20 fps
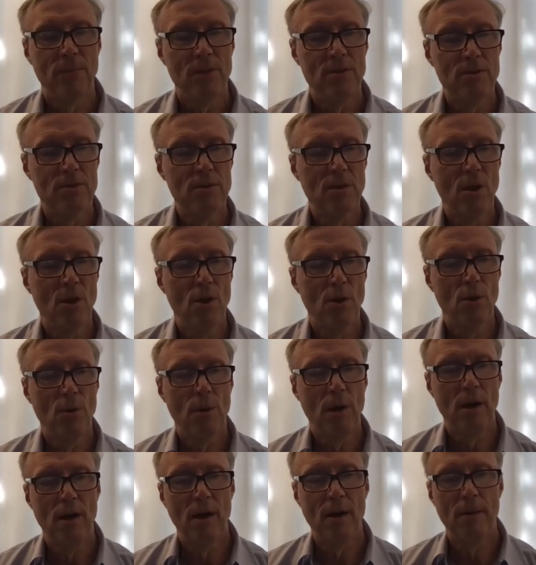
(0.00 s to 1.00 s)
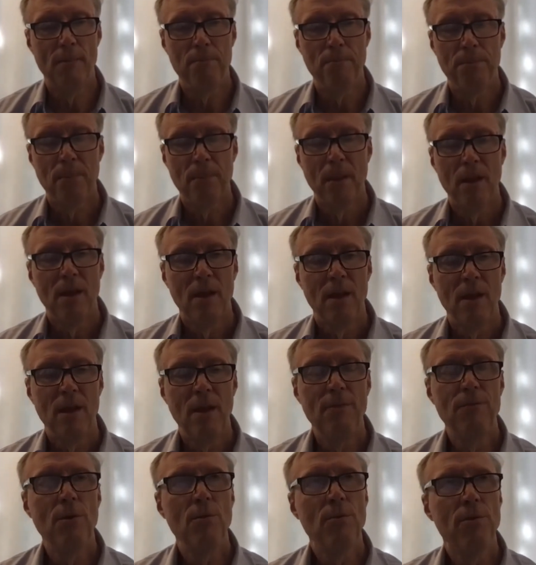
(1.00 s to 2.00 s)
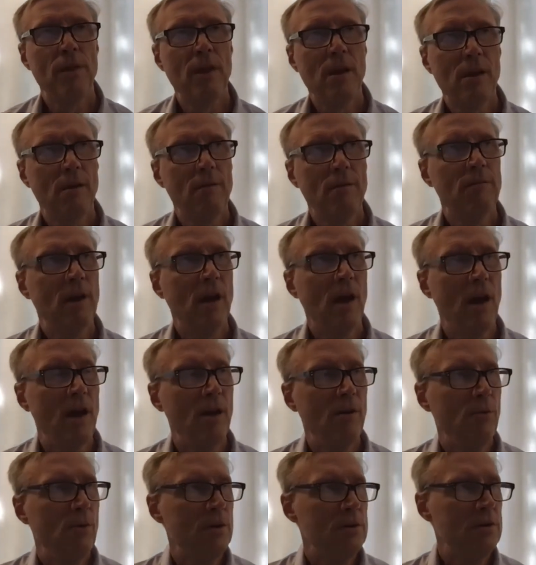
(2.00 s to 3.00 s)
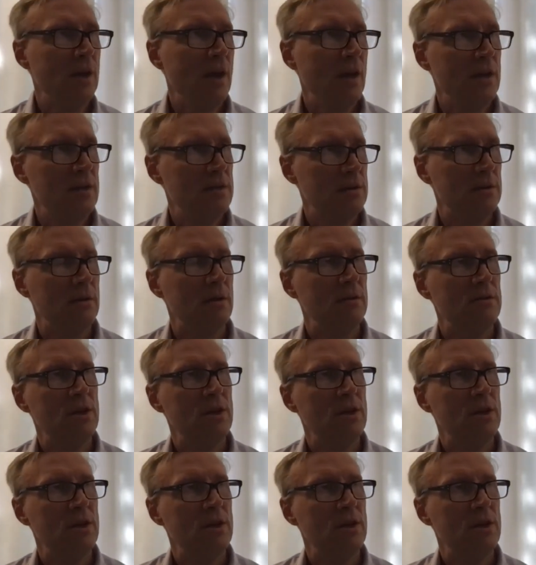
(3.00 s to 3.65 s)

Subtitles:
So if you think of Congress as